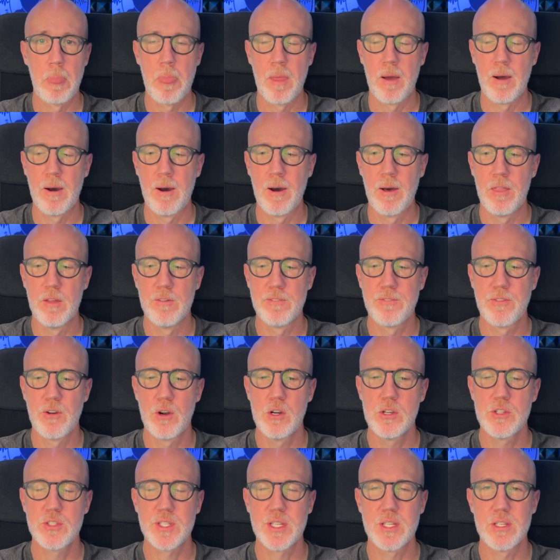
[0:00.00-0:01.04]
Uh, the
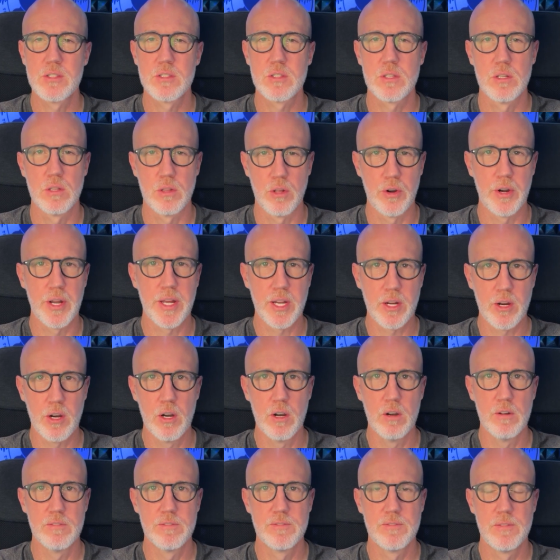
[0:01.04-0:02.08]
first is the learning
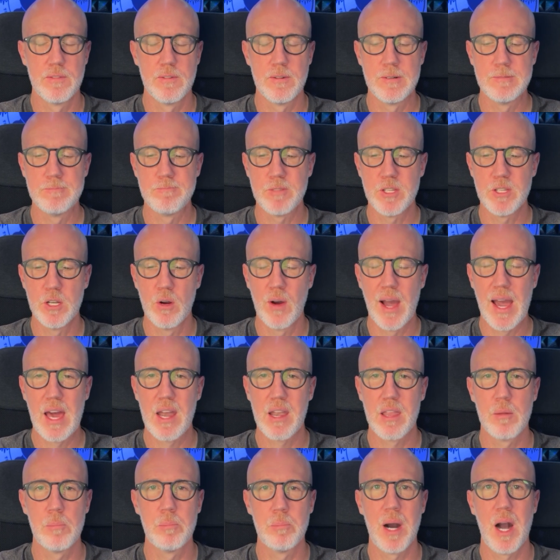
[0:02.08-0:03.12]
curve. You know, out
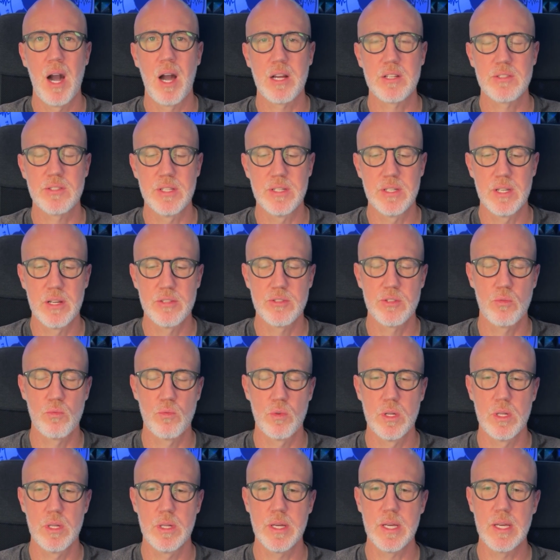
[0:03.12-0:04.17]
of the box, it doesn't
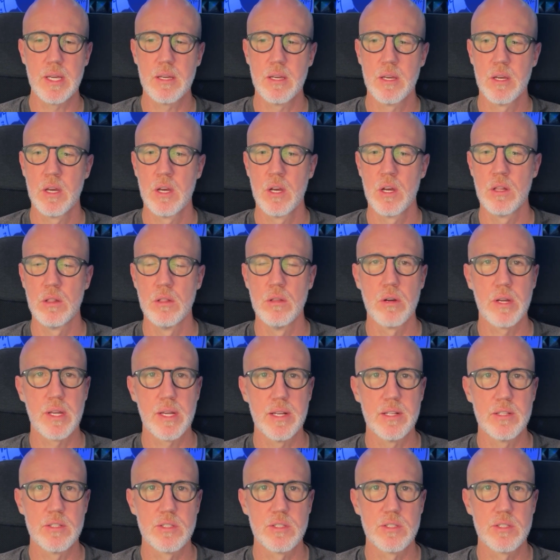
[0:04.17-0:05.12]
really look as